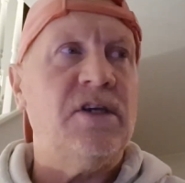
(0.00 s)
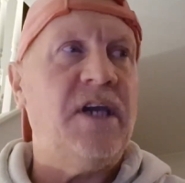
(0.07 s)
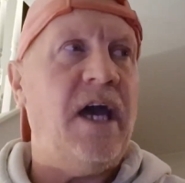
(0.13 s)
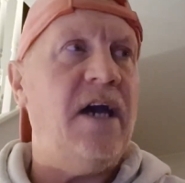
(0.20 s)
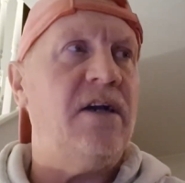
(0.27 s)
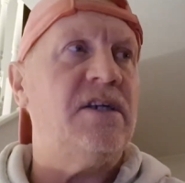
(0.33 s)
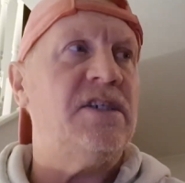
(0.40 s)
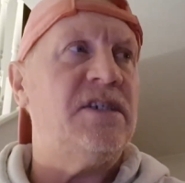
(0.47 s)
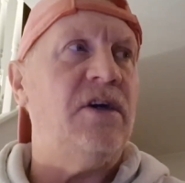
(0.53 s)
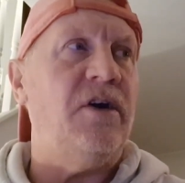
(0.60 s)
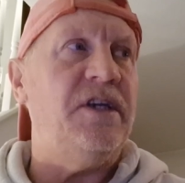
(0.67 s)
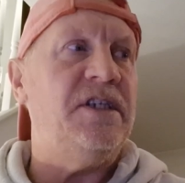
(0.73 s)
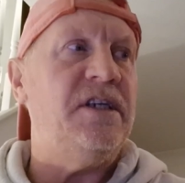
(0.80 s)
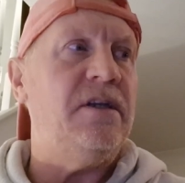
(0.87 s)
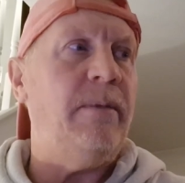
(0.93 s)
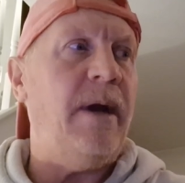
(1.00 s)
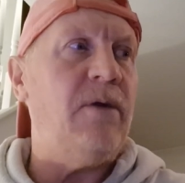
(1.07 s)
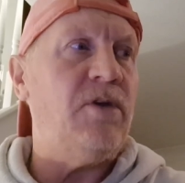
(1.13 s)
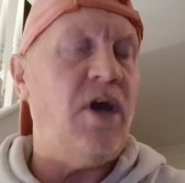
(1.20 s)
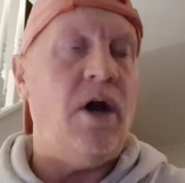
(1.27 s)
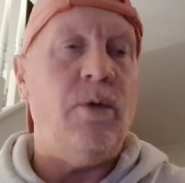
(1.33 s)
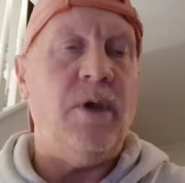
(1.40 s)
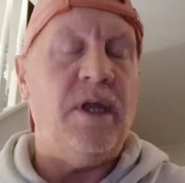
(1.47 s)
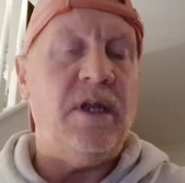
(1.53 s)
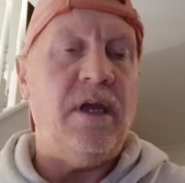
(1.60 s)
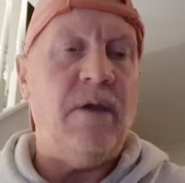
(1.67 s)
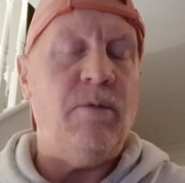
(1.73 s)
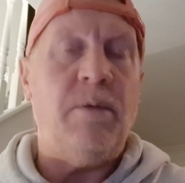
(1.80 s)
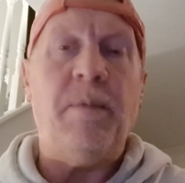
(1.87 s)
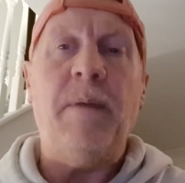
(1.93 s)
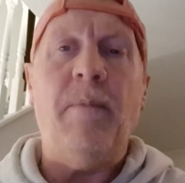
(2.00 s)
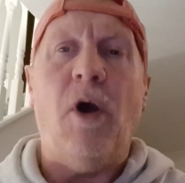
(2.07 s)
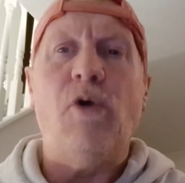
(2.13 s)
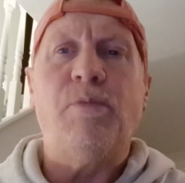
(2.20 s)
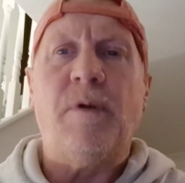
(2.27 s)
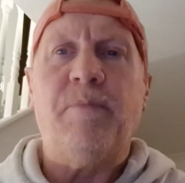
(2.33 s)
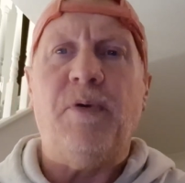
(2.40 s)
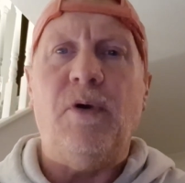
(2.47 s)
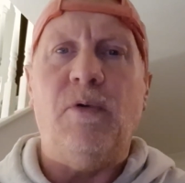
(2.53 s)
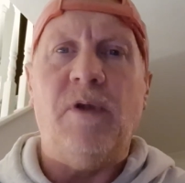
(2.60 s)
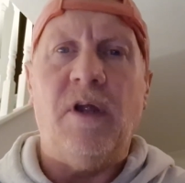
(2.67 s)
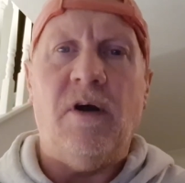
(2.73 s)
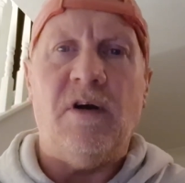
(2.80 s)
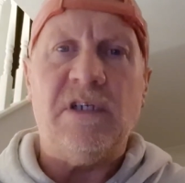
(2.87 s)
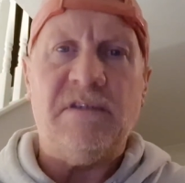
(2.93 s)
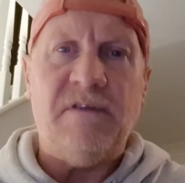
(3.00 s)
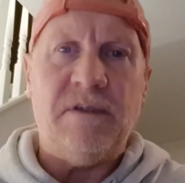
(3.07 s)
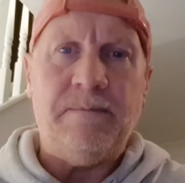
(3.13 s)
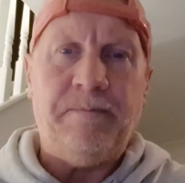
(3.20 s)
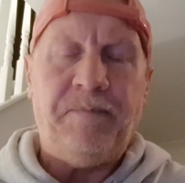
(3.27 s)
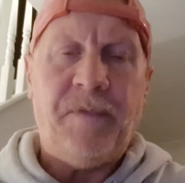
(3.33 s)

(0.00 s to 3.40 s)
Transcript: get excited about going, it would be Marlborough Pool in Oxford.